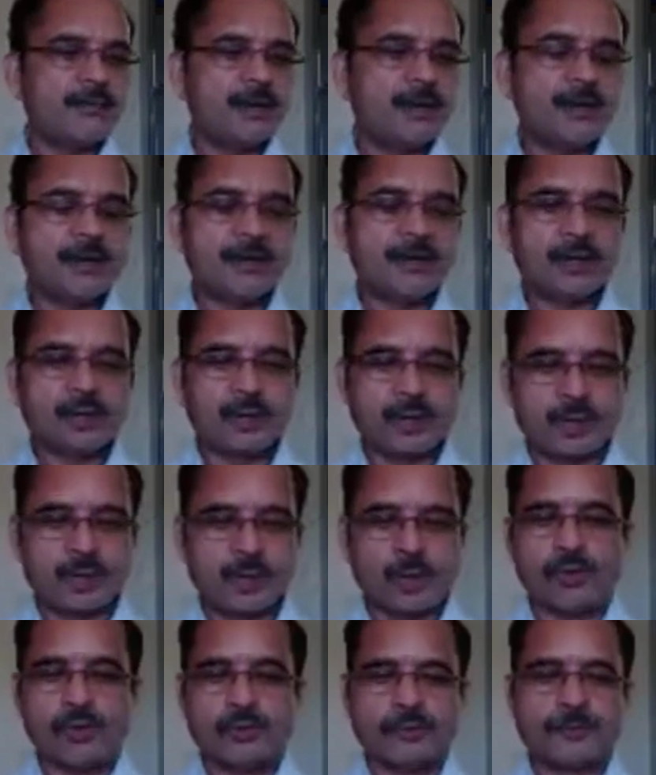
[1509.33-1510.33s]
us stop
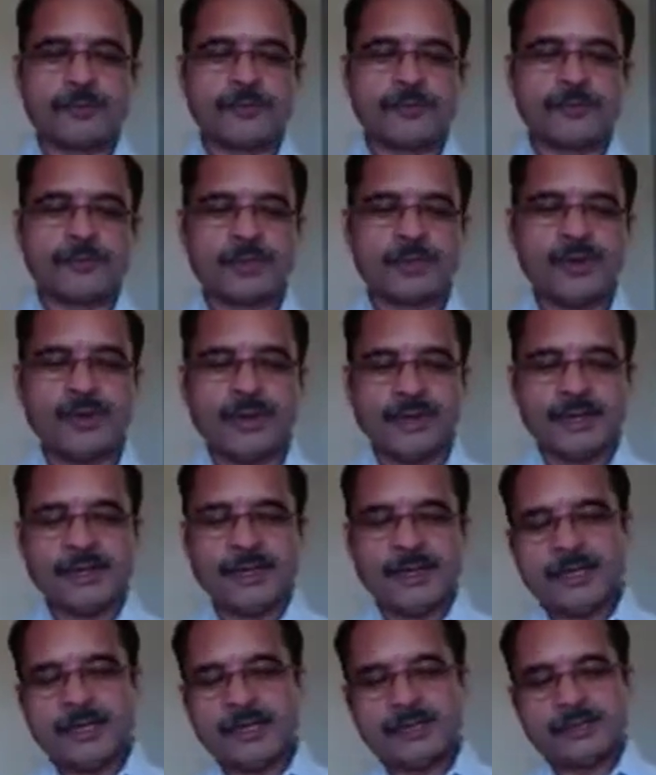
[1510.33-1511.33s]

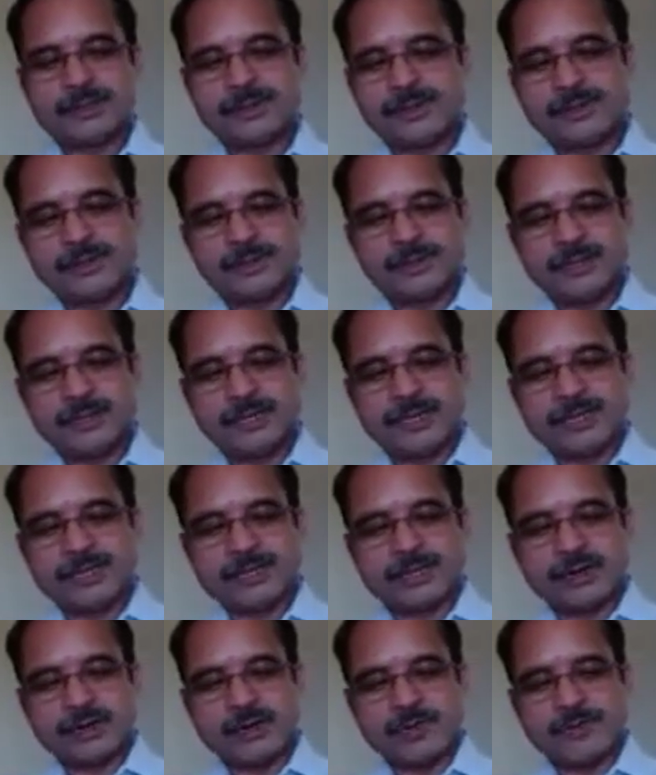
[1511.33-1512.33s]
for today here.